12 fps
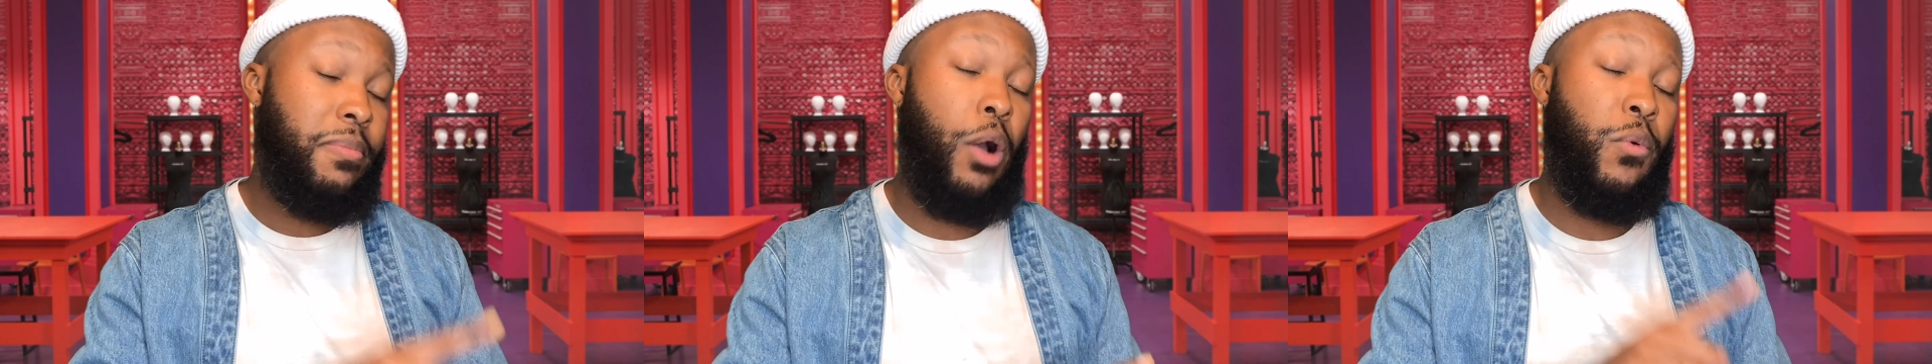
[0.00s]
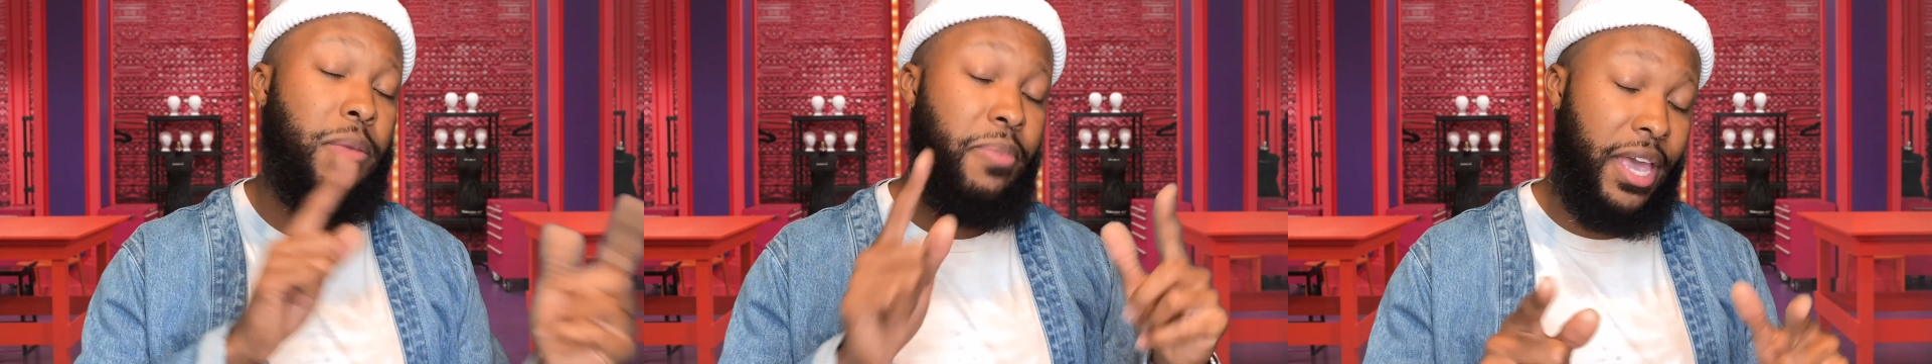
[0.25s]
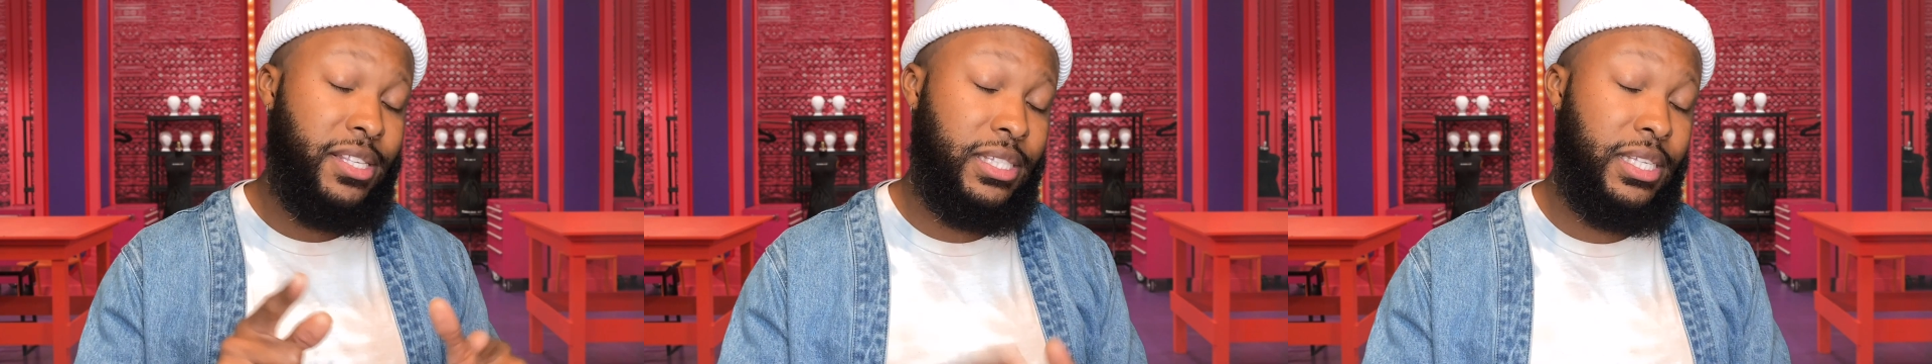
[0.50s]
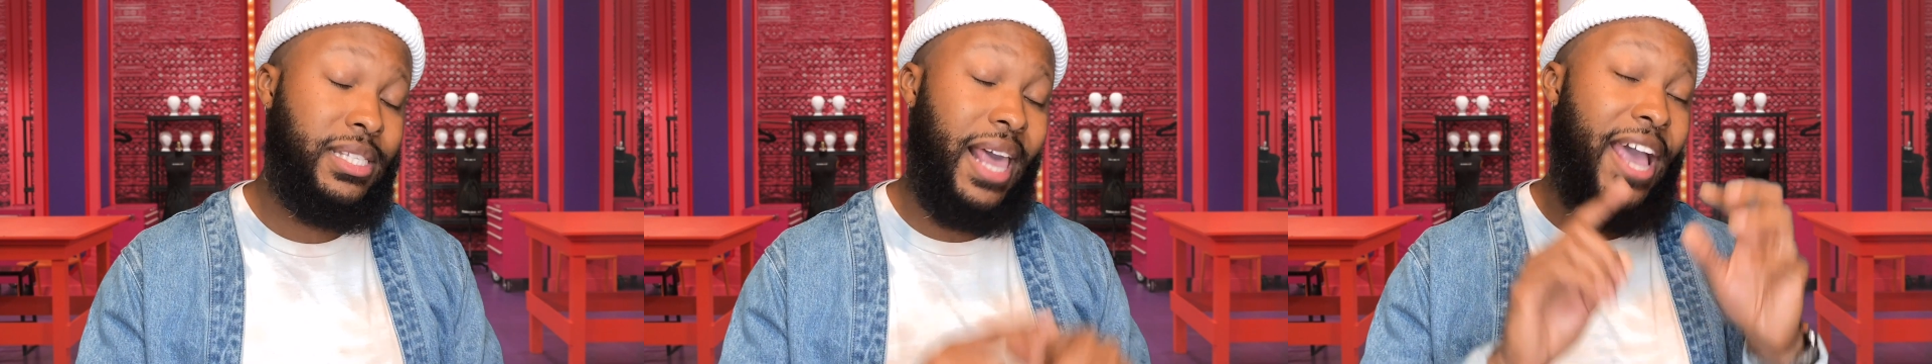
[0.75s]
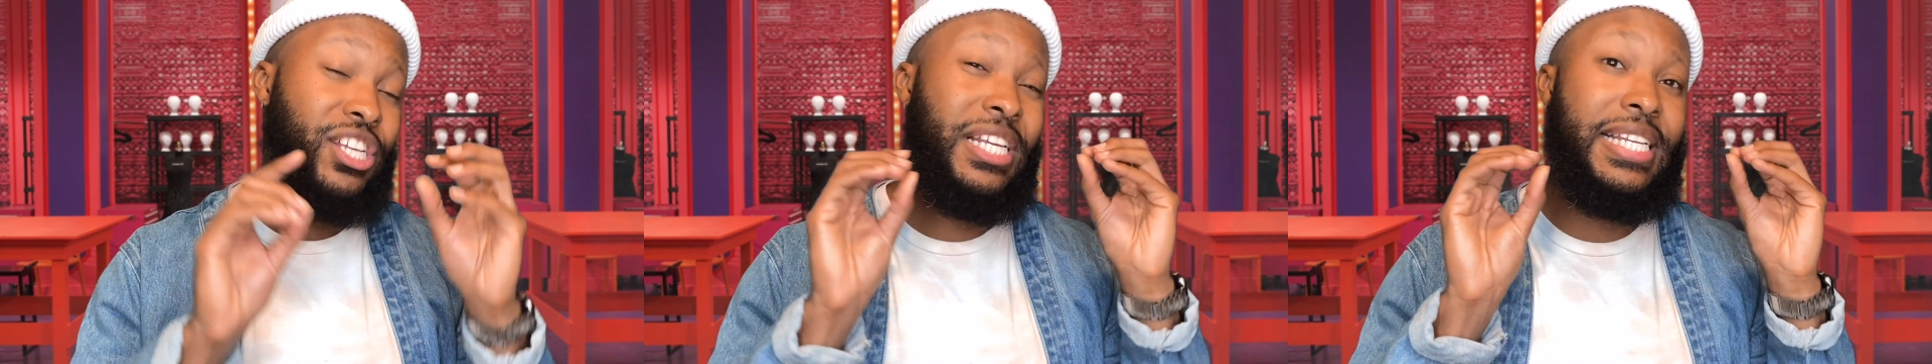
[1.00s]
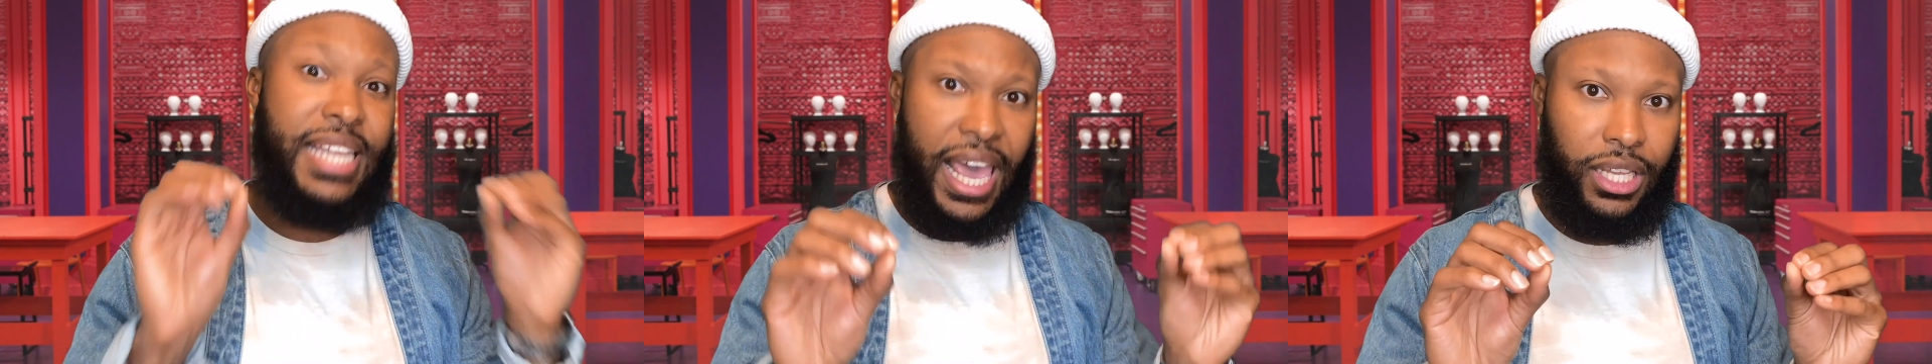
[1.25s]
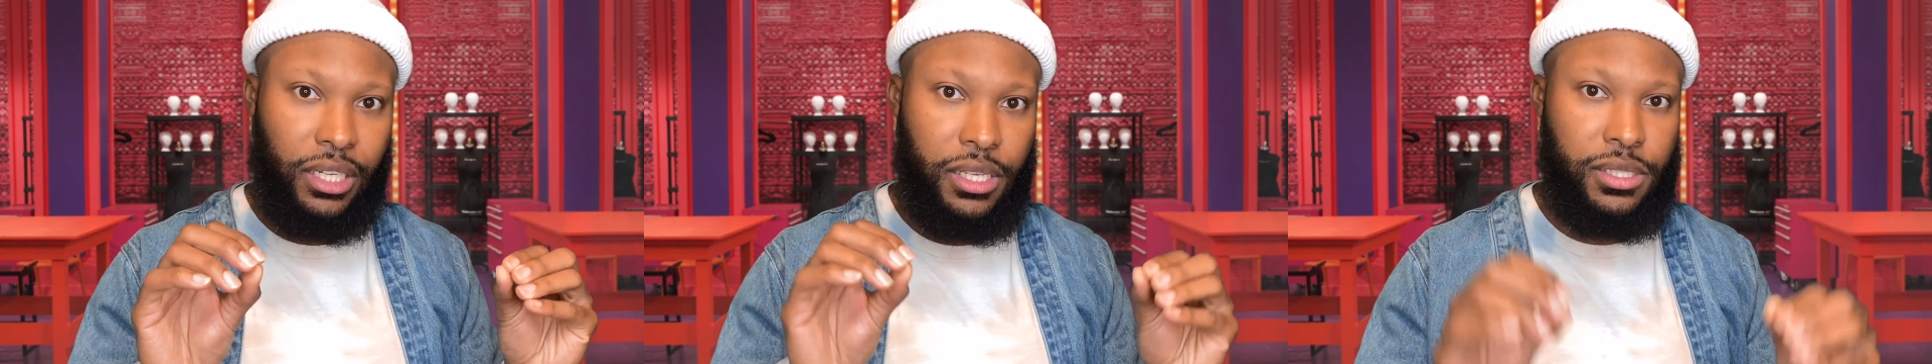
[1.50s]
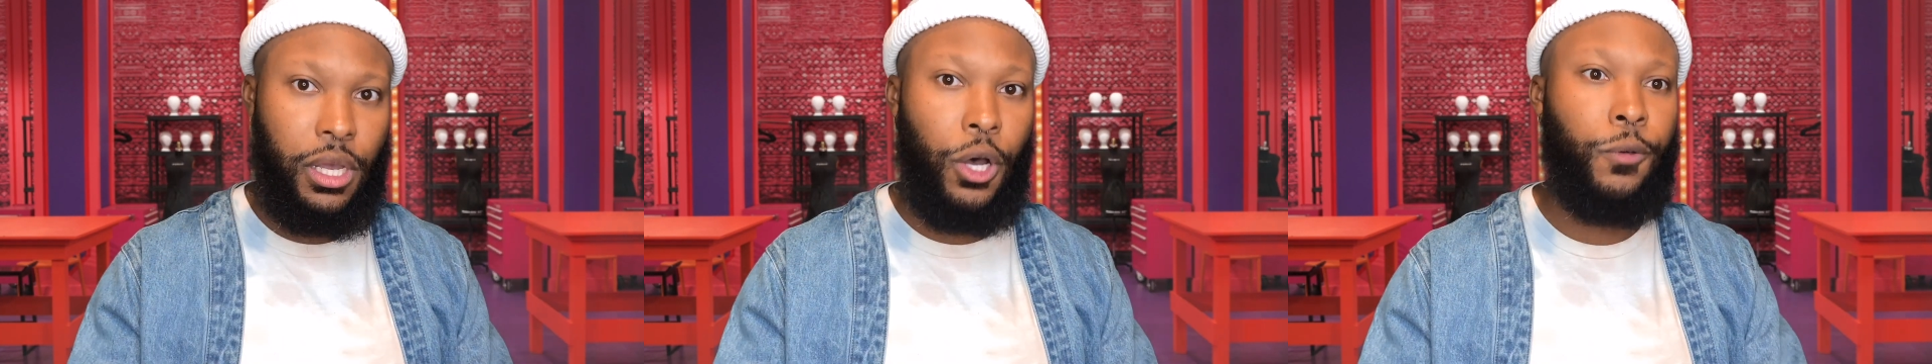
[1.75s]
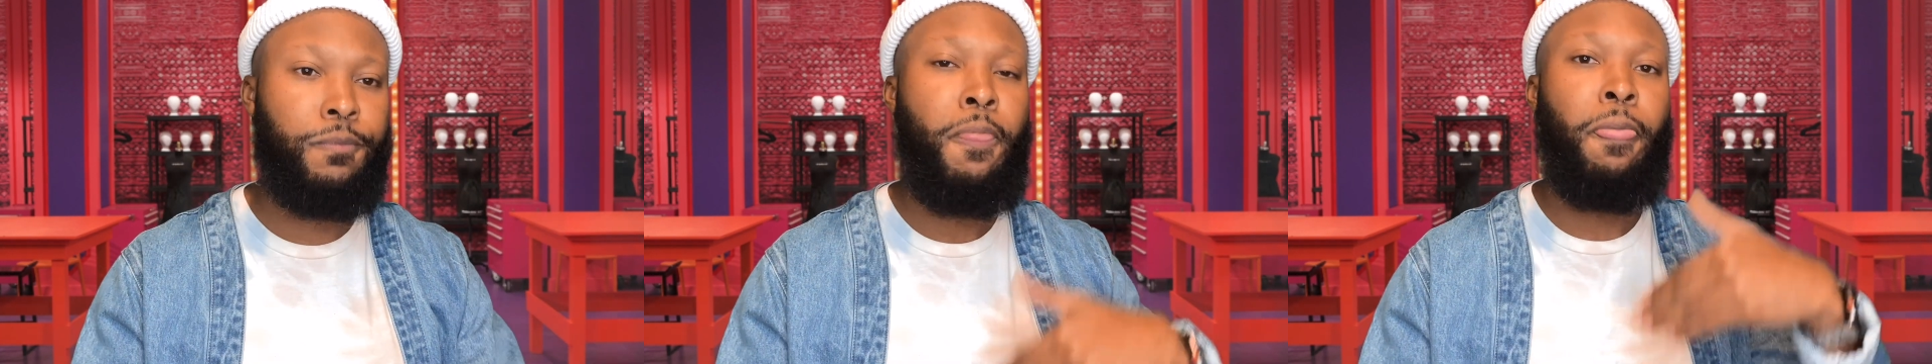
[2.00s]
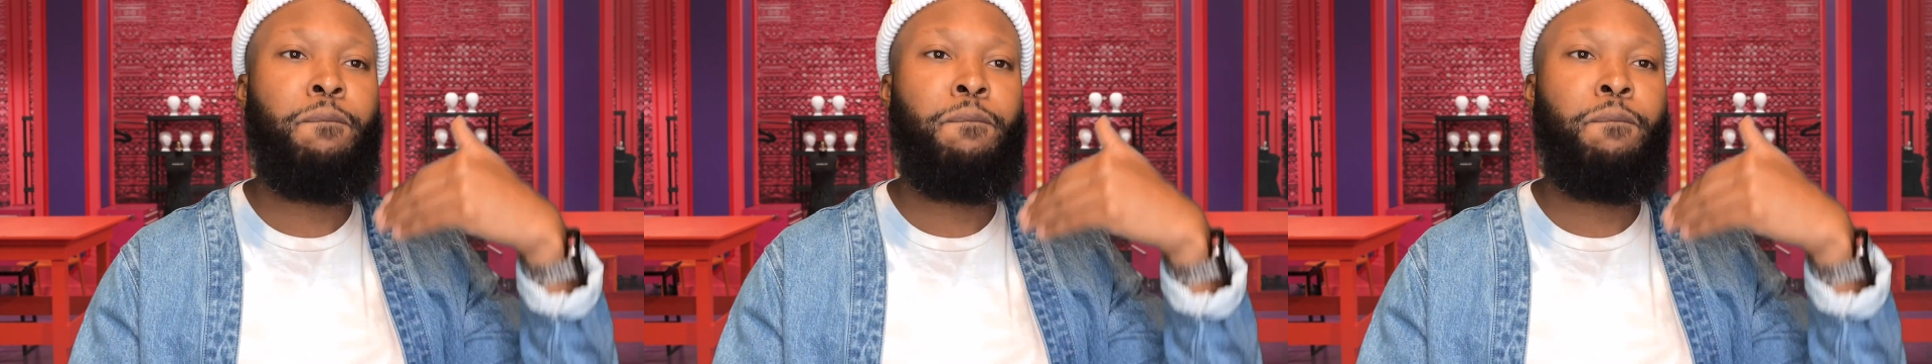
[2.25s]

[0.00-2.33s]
week basis; it's actually daily. So